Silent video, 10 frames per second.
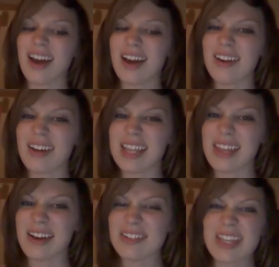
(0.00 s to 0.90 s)
Alright,
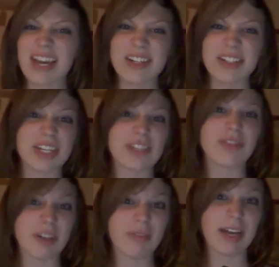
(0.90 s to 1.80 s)
that was actually a
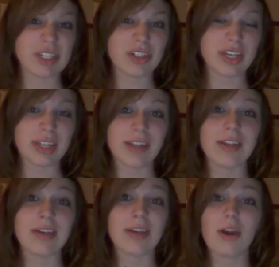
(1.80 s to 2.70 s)
trick question.
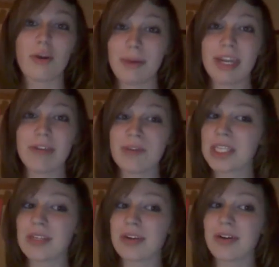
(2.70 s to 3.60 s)
Nobody
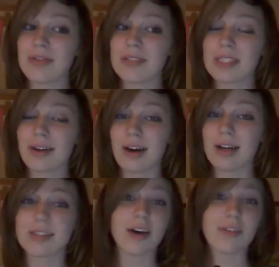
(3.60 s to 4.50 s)
really knows the
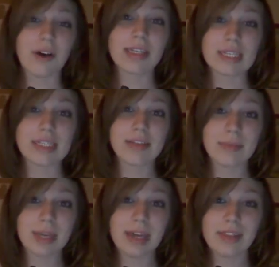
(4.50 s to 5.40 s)
cause of
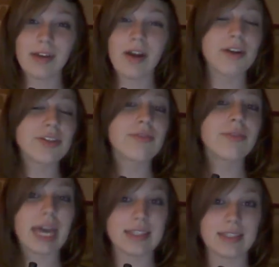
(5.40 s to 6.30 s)
autism yet. There are two
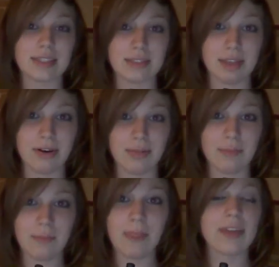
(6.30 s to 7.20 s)
guesses, though.
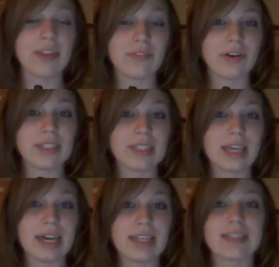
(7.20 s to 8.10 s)
The first
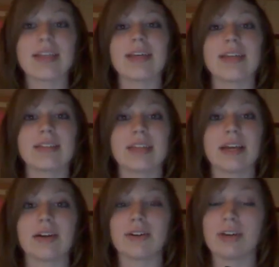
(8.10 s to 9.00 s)
guess is
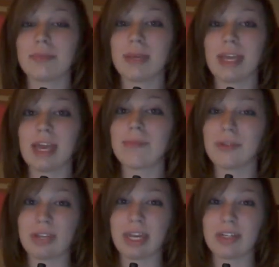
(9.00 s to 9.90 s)
there could be a
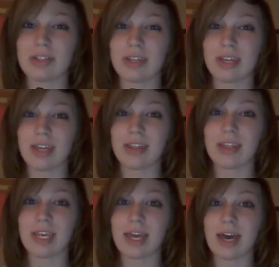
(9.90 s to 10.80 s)
mutation in
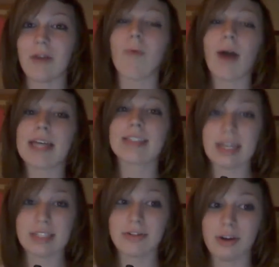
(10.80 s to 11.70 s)
the Y
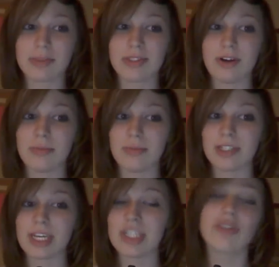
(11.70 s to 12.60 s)
sex chromosome,
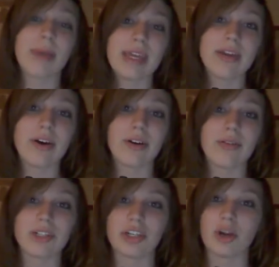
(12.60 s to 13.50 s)
which, as you may
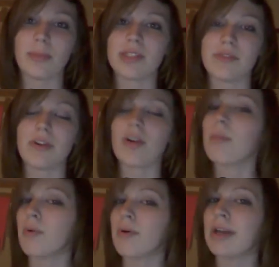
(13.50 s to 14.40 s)
know, determines if you're a
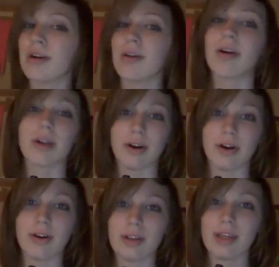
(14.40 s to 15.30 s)
boy or a girl.